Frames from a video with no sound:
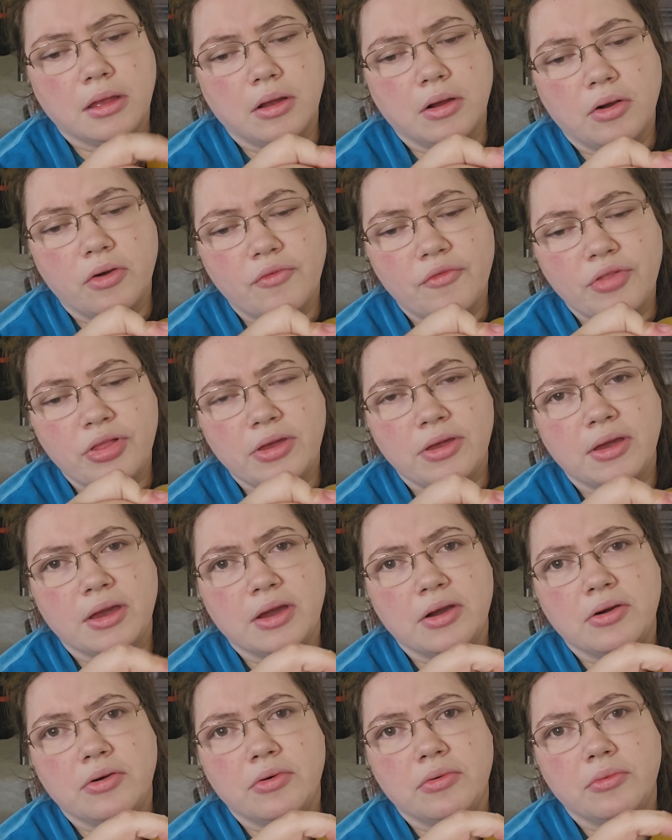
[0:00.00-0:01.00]
Hopefully
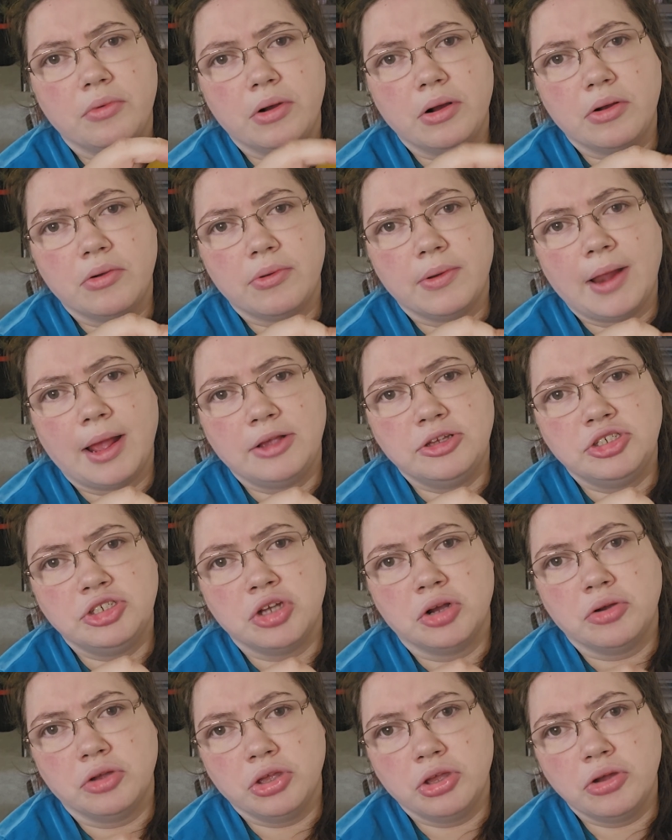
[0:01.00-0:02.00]
it'll work when I
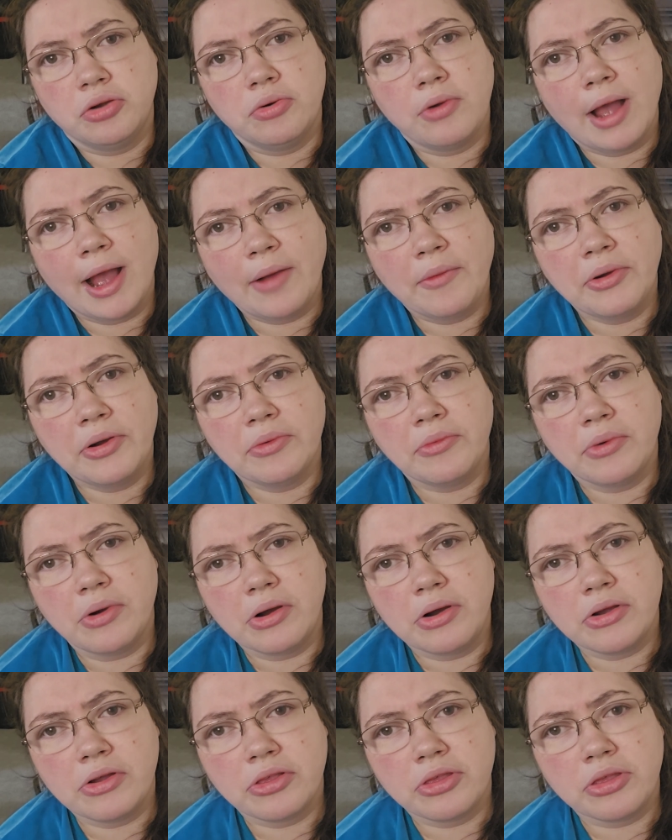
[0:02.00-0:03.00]
show you how it
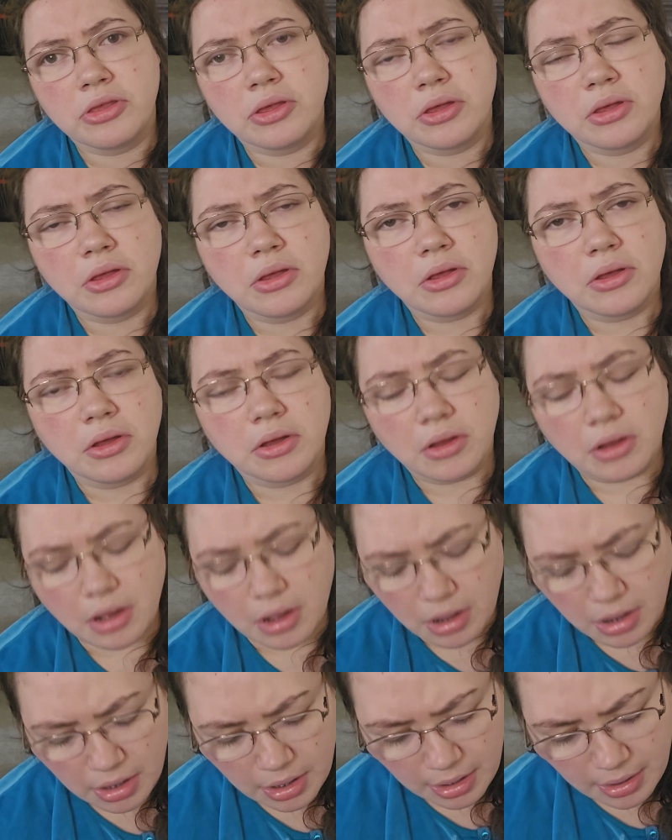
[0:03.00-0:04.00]
works.
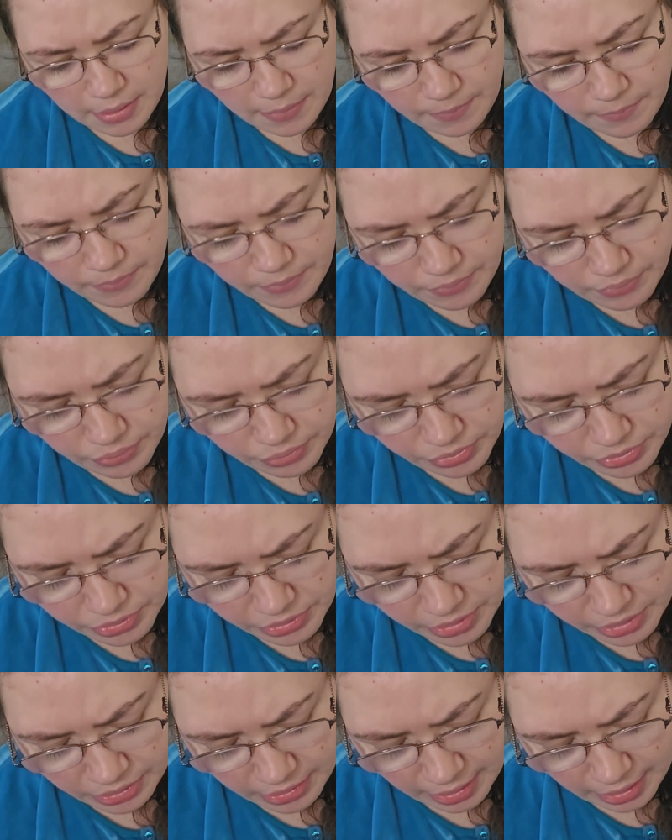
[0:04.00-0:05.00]

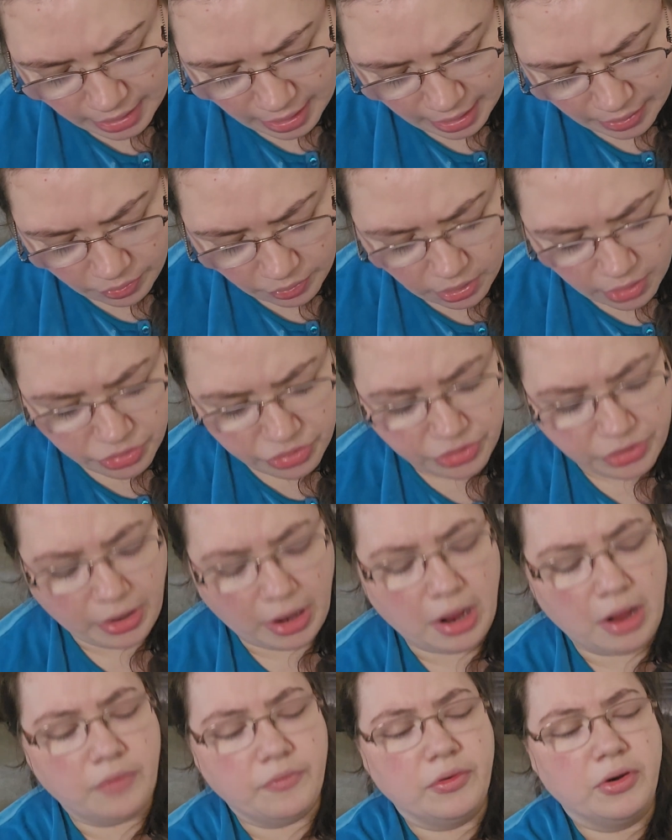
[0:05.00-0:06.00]
Cause I lost the
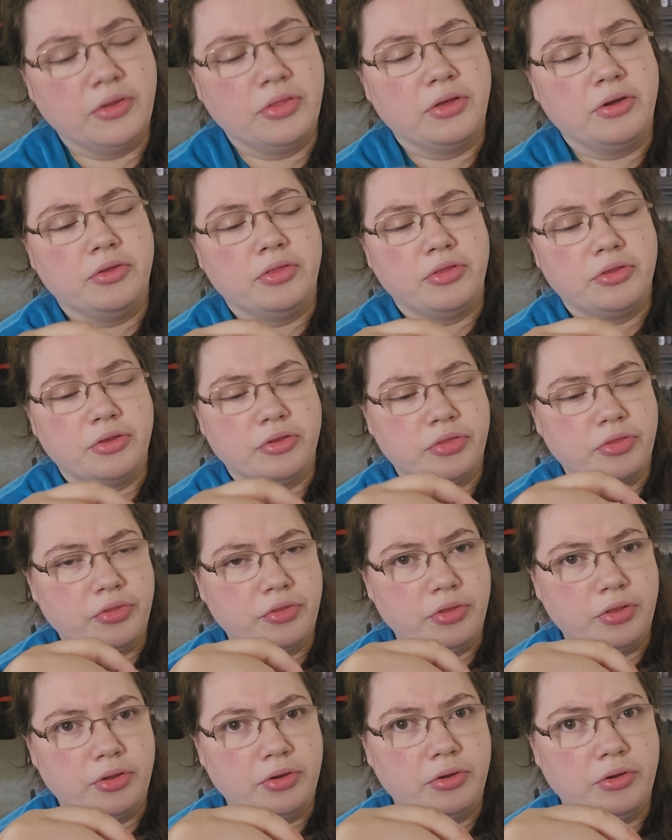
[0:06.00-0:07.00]
cover. There's this
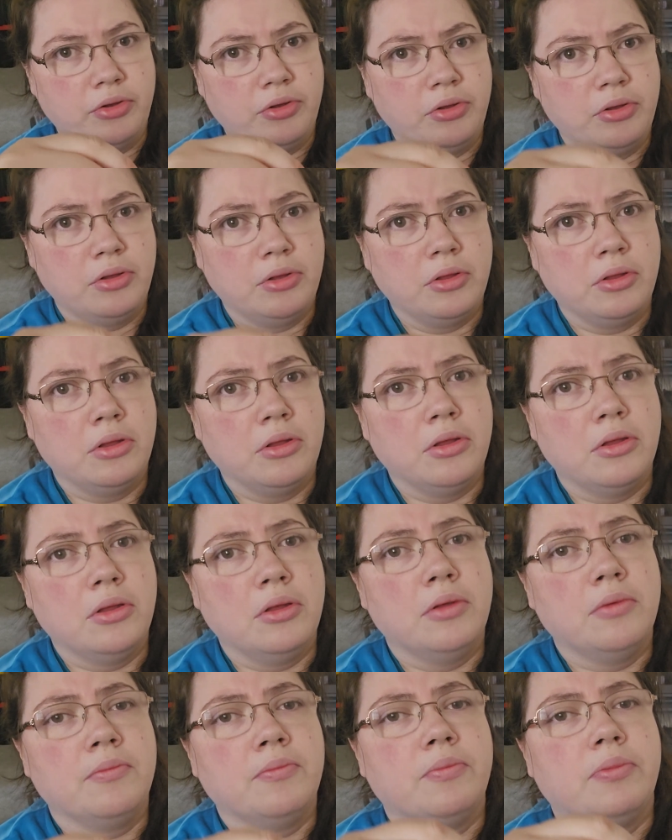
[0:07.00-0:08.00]
little
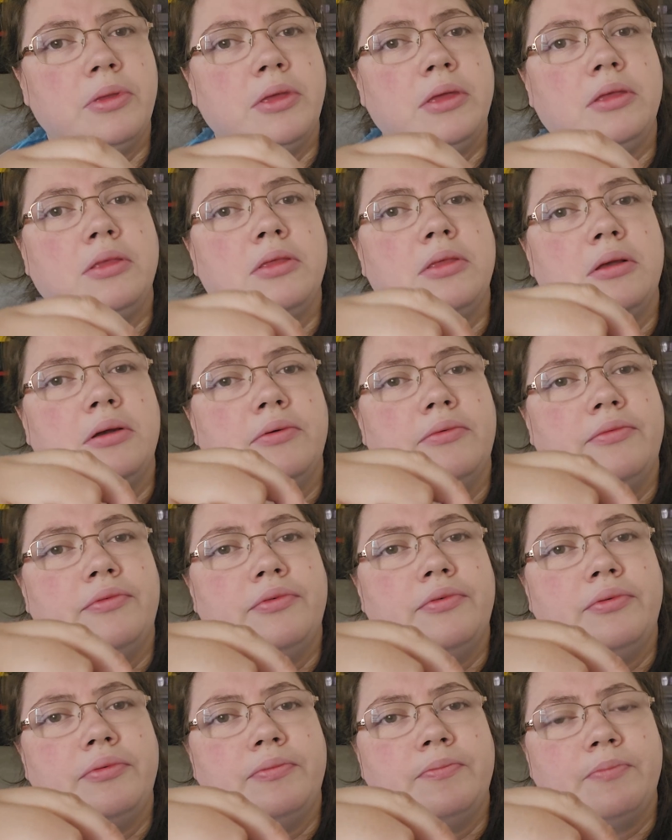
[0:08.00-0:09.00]
piece
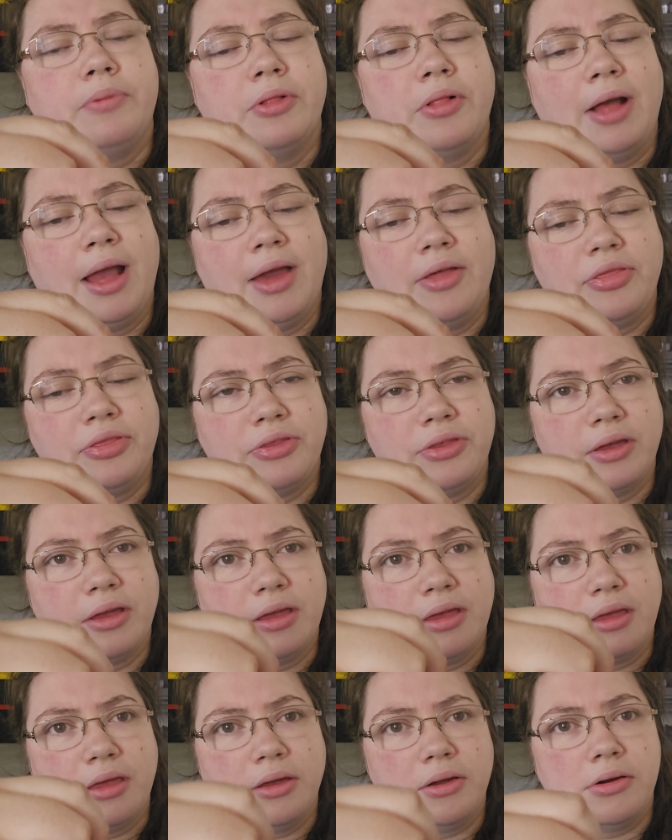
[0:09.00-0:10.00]
of plastic
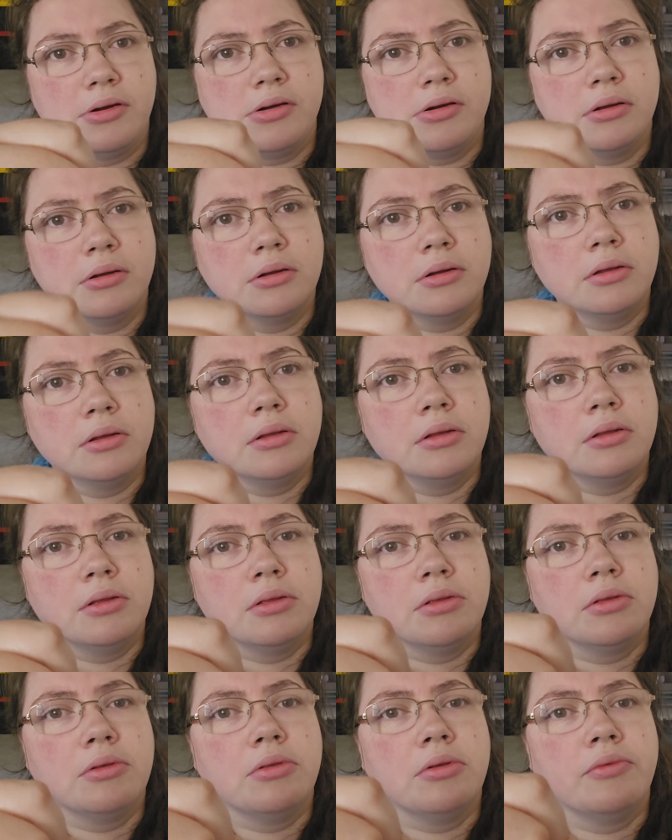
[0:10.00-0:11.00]
here.
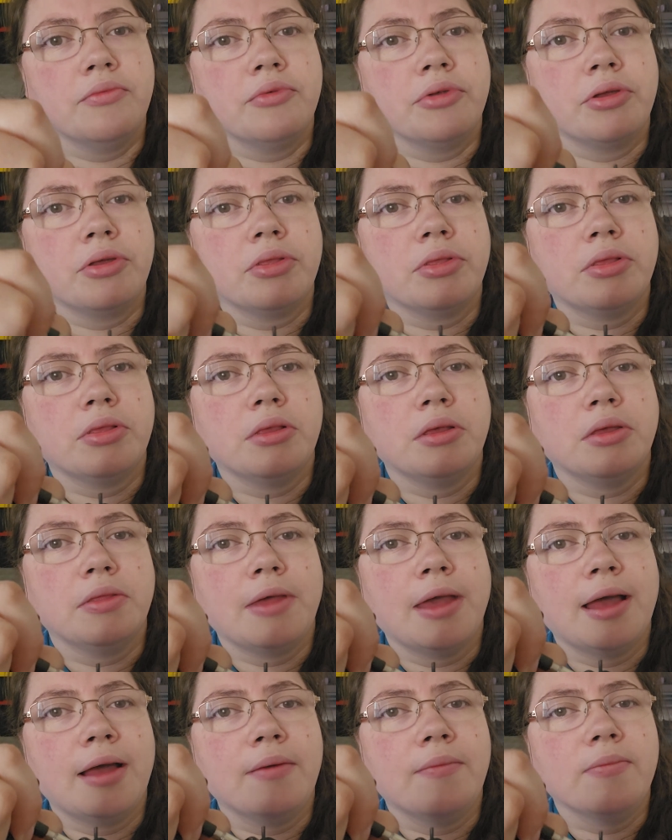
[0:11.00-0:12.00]
I don't know if you can see
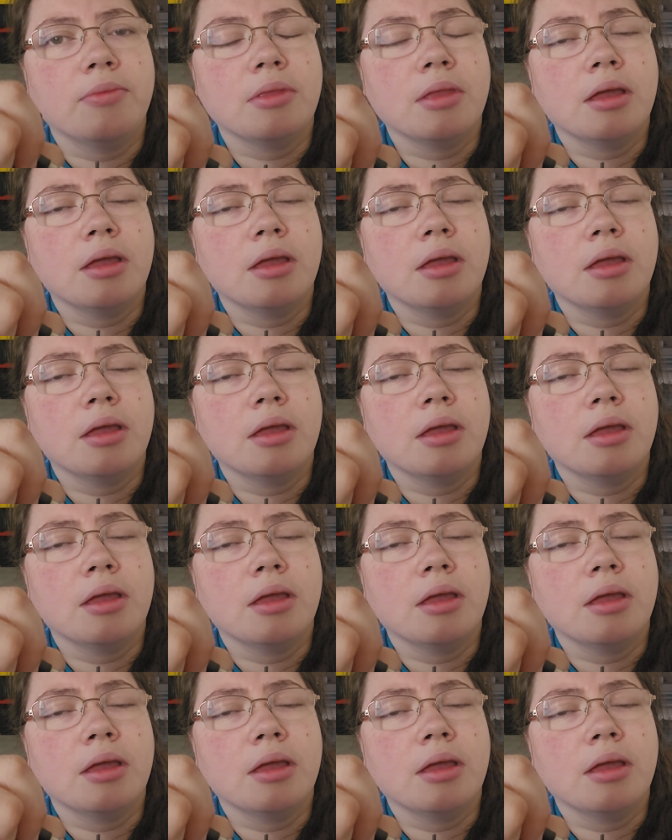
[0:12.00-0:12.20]
that.